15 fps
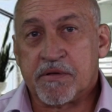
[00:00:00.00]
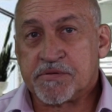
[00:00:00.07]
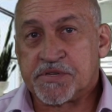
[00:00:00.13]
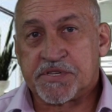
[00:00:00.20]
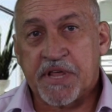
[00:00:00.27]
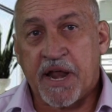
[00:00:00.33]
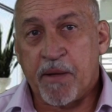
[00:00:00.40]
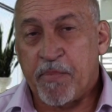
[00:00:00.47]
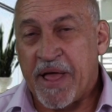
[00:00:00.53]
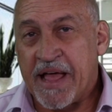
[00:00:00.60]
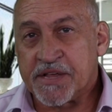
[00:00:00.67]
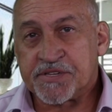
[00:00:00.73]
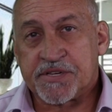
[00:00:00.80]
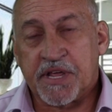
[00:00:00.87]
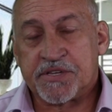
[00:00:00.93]
set up
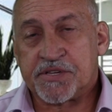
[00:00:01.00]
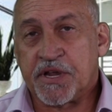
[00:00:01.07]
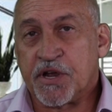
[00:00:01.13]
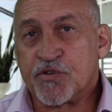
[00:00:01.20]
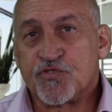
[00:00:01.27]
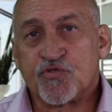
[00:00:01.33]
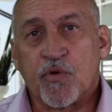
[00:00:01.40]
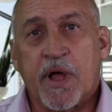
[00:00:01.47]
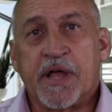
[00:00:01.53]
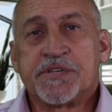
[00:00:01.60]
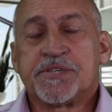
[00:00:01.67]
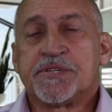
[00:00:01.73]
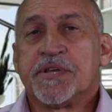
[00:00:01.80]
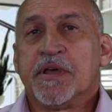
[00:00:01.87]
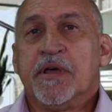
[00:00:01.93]
assets in a
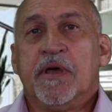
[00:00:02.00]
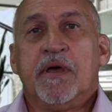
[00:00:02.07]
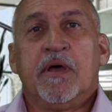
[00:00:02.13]
trust